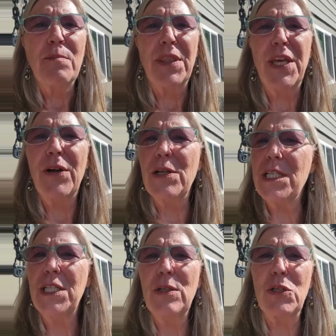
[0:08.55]
but there are
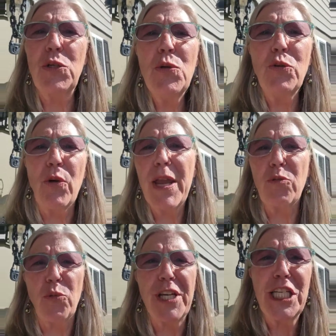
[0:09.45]
still two
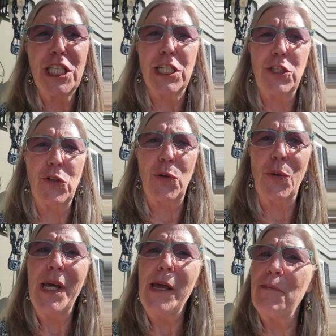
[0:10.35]
great reasons
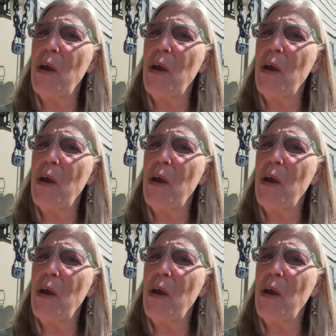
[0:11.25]
you